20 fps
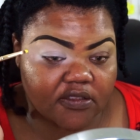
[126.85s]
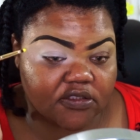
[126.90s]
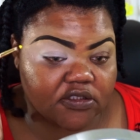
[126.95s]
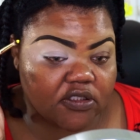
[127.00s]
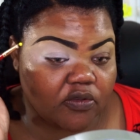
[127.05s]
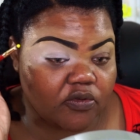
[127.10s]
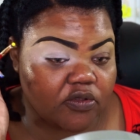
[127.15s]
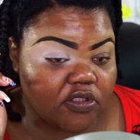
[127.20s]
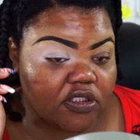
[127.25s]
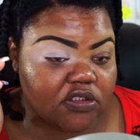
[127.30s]

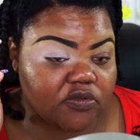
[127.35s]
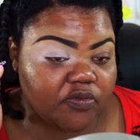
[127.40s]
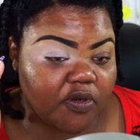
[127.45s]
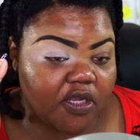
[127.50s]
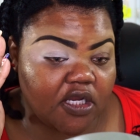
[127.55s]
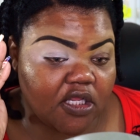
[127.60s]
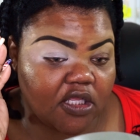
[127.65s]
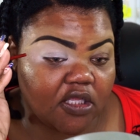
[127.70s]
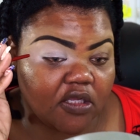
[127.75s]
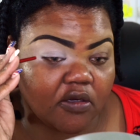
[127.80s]
So this
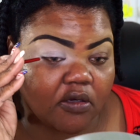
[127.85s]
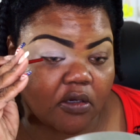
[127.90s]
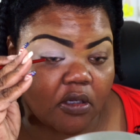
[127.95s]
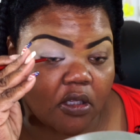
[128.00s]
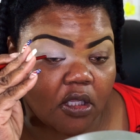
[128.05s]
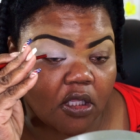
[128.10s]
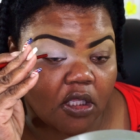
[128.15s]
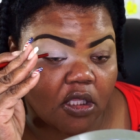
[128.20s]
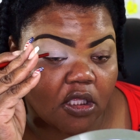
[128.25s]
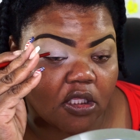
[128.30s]
right here
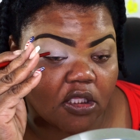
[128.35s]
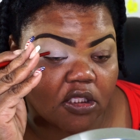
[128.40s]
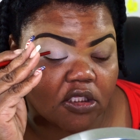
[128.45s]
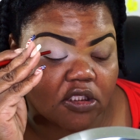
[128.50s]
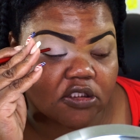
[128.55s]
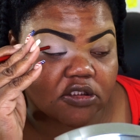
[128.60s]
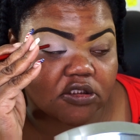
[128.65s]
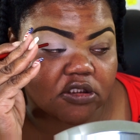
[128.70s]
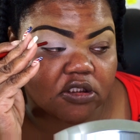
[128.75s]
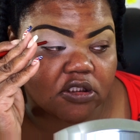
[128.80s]

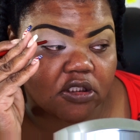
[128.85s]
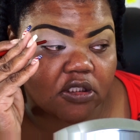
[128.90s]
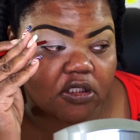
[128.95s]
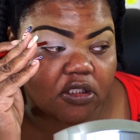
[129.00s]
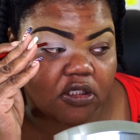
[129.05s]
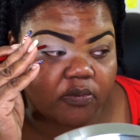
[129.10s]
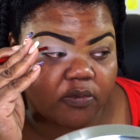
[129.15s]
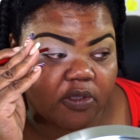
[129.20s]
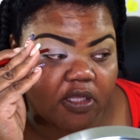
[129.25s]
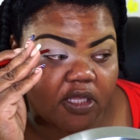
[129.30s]
is the
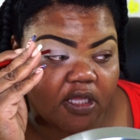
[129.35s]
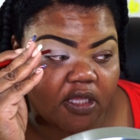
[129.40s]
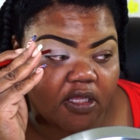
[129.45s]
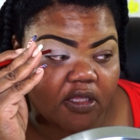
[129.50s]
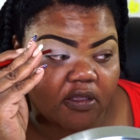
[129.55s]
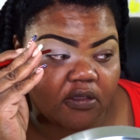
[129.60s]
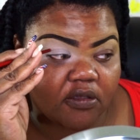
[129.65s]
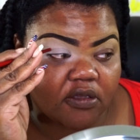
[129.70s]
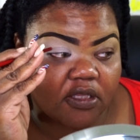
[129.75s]
hood in my eye.